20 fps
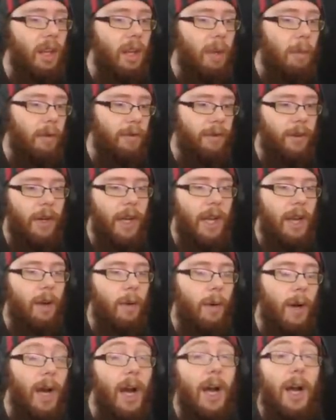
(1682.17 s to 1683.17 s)
But for
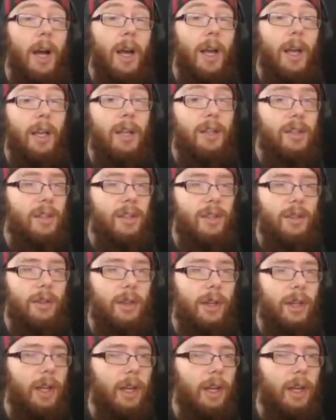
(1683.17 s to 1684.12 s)
now, I sincerely